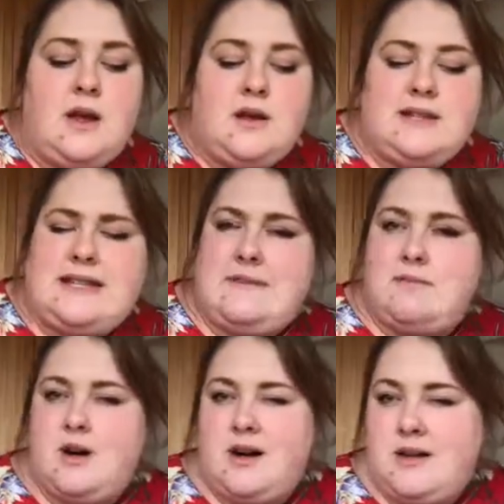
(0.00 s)

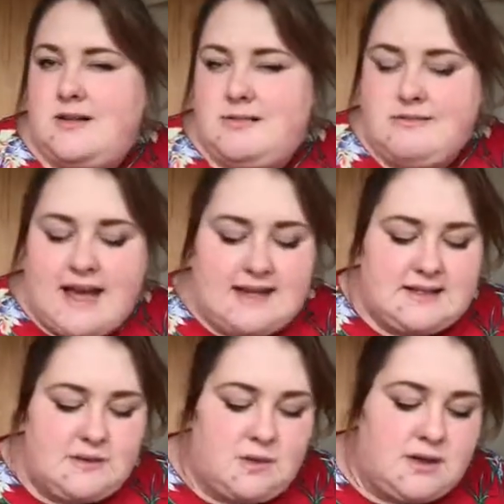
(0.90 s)

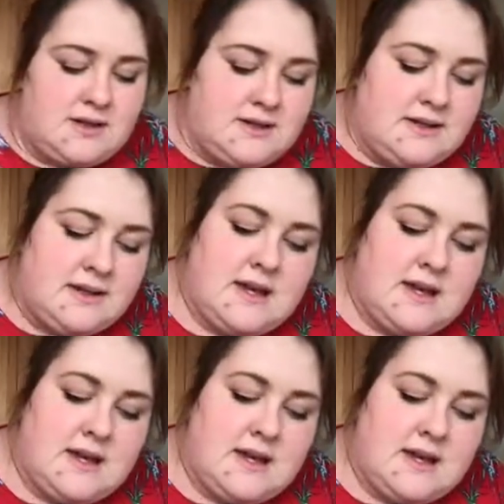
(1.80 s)
steampunk-esque ones.